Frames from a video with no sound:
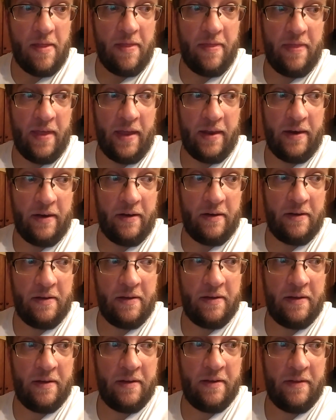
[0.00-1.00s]
than
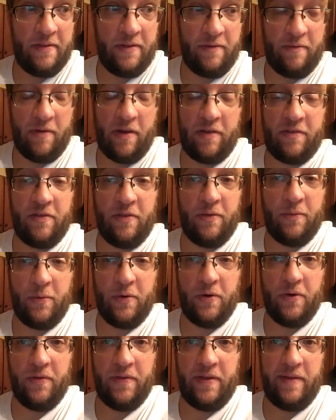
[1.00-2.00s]
the rest of the
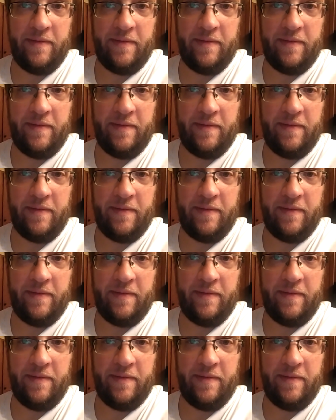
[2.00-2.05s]
world,